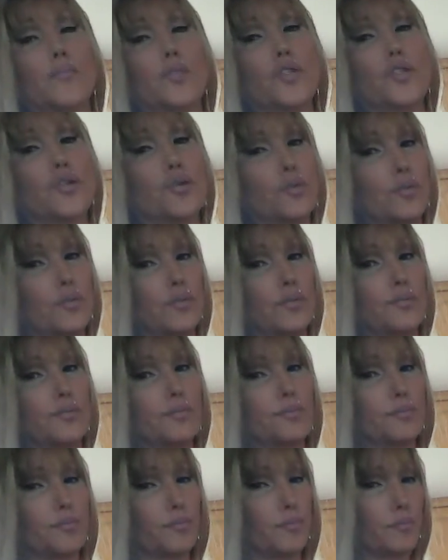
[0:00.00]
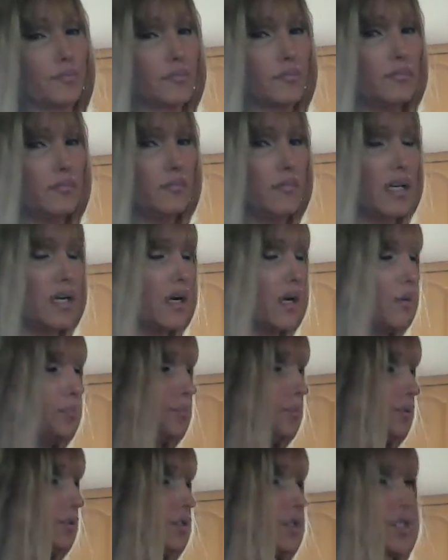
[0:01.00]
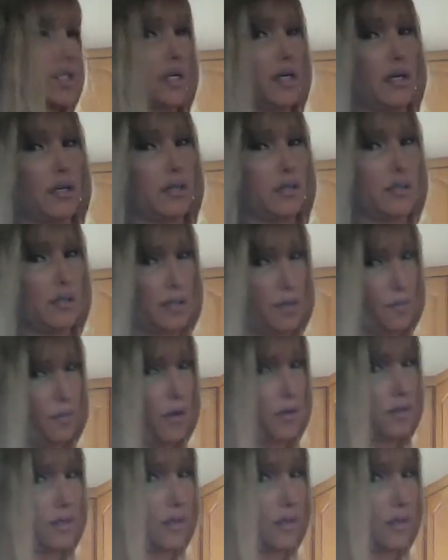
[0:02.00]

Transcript: June kombucha come out